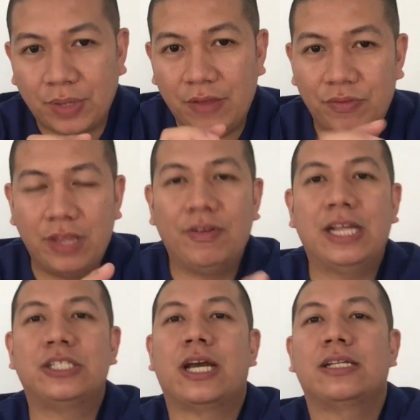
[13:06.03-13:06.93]
if given
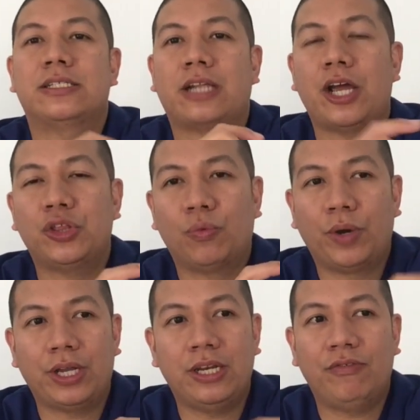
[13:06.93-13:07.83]
a chance, try to
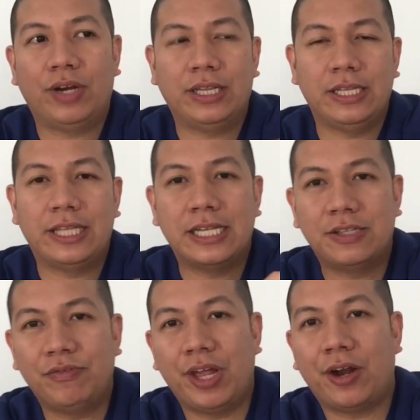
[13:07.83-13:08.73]
work in different
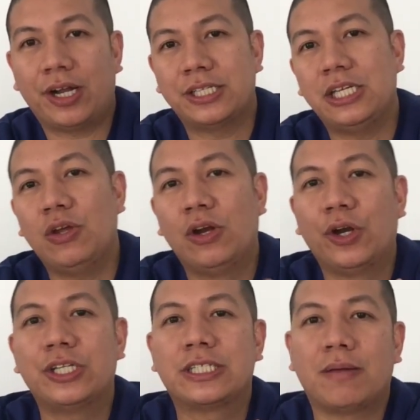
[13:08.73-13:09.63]
intensive care kasi you
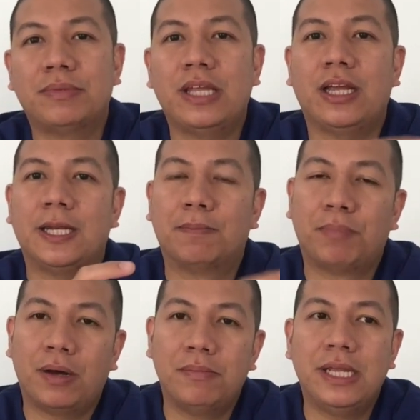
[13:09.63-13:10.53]
learn something, the
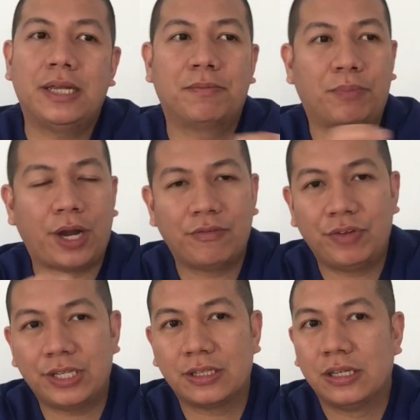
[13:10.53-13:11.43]
public,
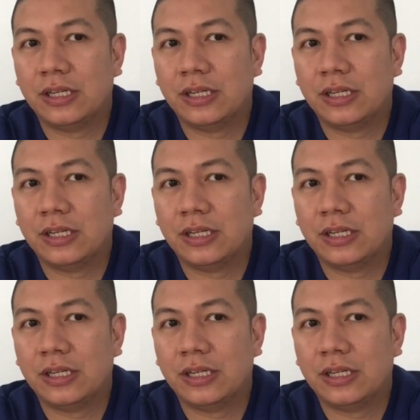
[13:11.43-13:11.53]
private,